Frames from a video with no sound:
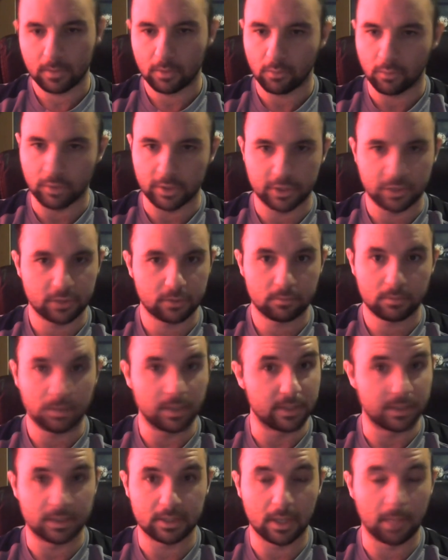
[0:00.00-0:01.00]
which
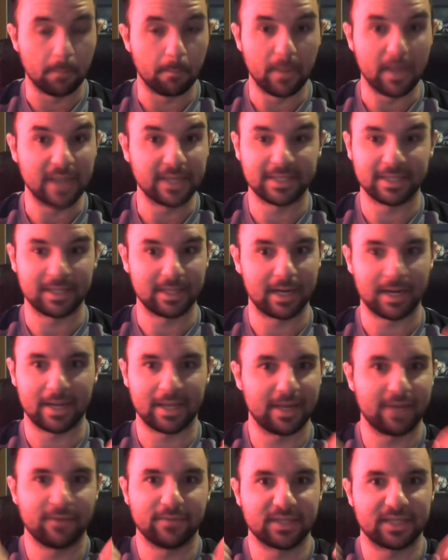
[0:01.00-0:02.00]
is amazing that I
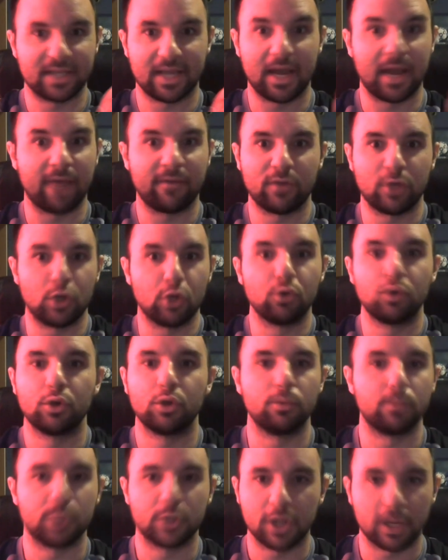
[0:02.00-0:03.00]
can even say I have a
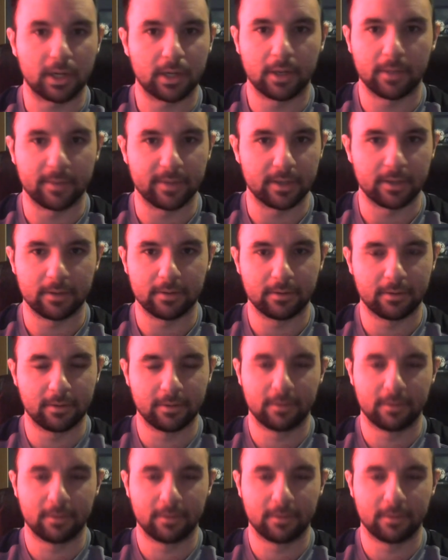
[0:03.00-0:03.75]
YouTube check coming in.